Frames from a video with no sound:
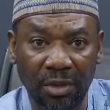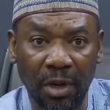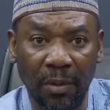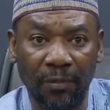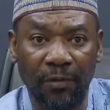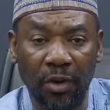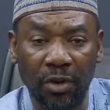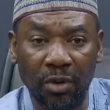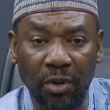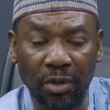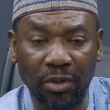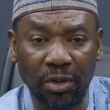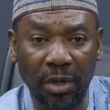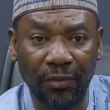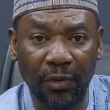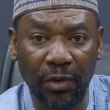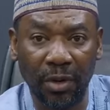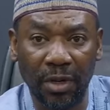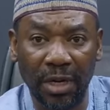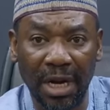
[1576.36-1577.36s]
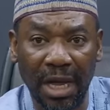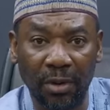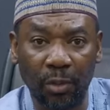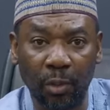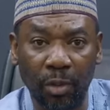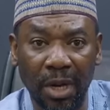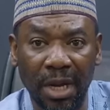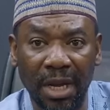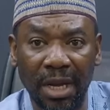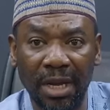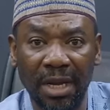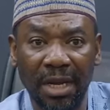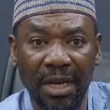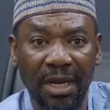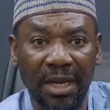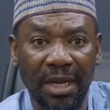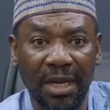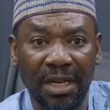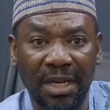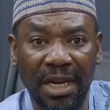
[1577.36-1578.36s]
So for those of you now, where
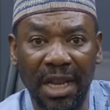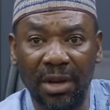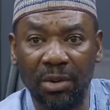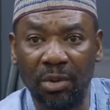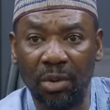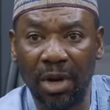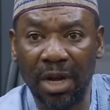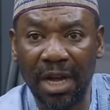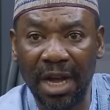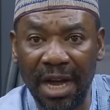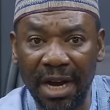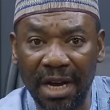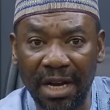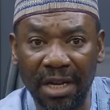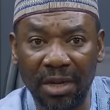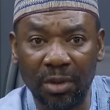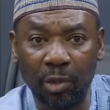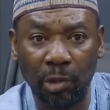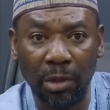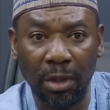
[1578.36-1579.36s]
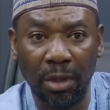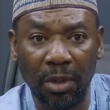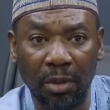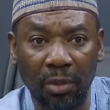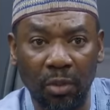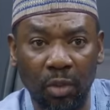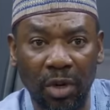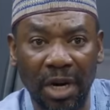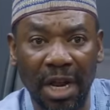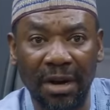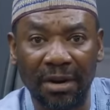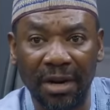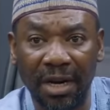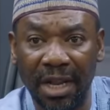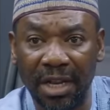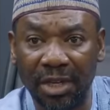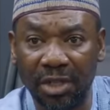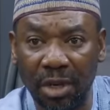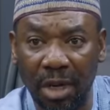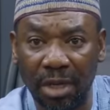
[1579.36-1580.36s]
they go carry una
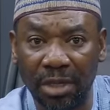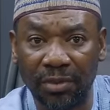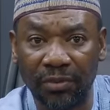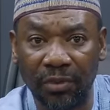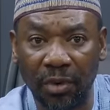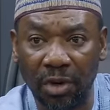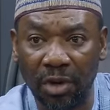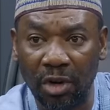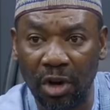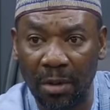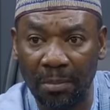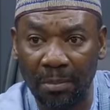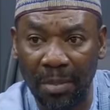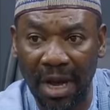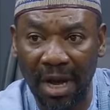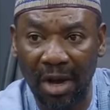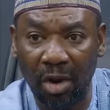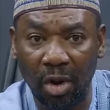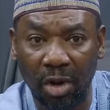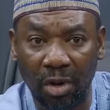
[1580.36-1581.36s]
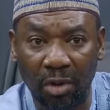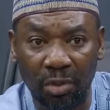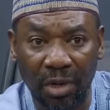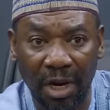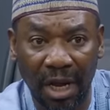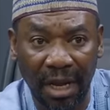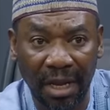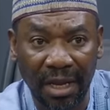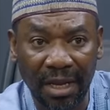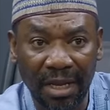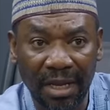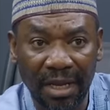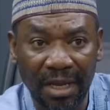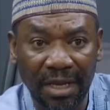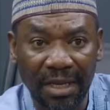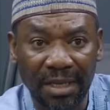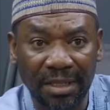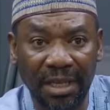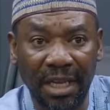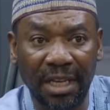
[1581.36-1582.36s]
relations, phone number, call una,
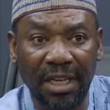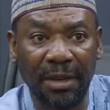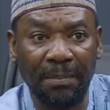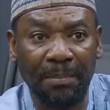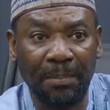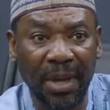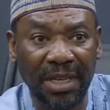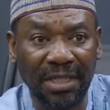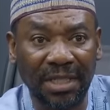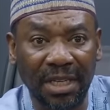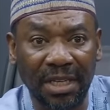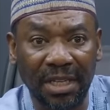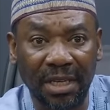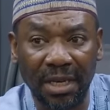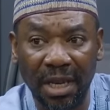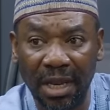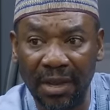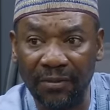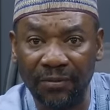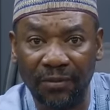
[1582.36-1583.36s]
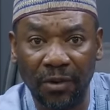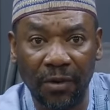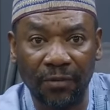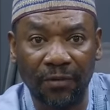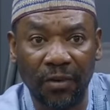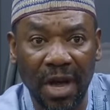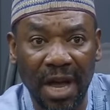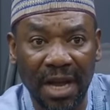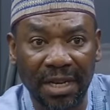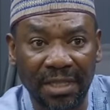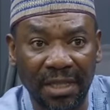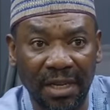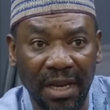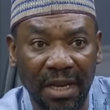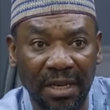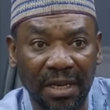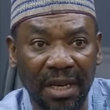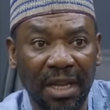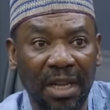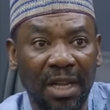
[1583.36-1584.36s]
say the person they involved for
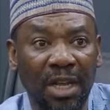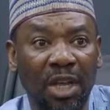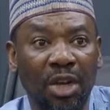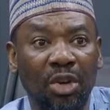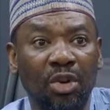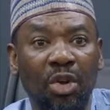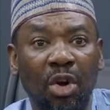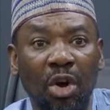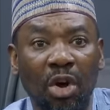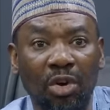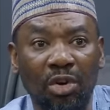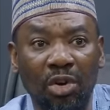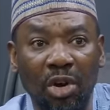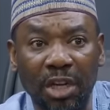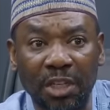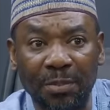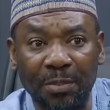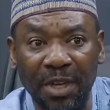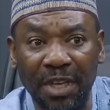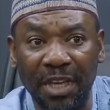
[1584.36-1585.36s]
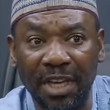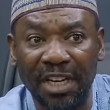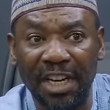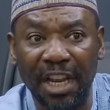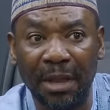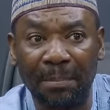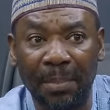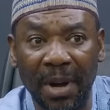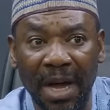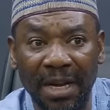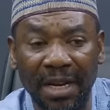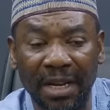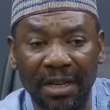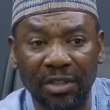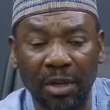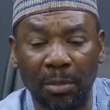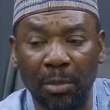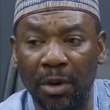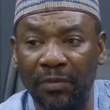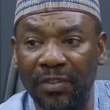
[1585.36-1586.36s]
accident, no rush, begin the
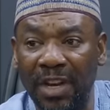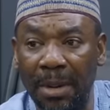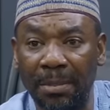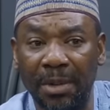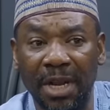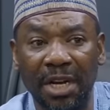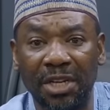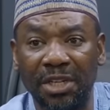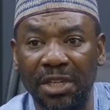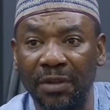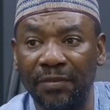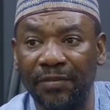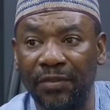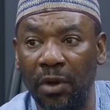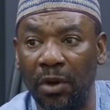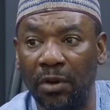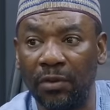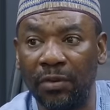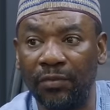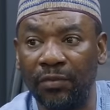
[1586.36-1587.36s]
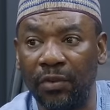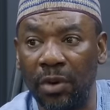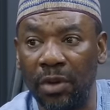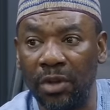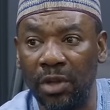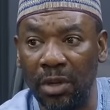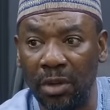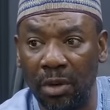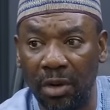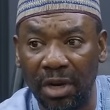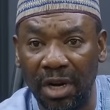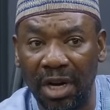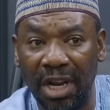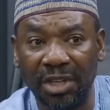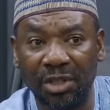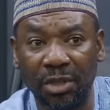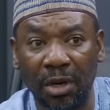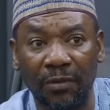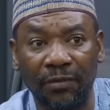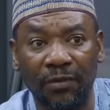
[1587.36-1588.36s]
panic. Some of them, they thief your
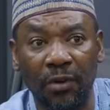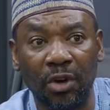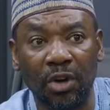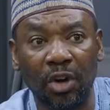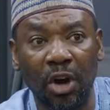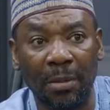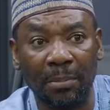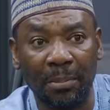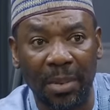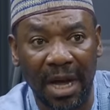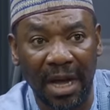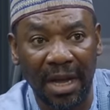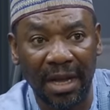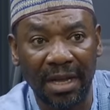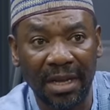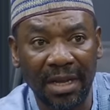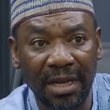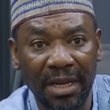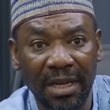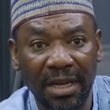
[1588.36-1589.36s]
relation phone number.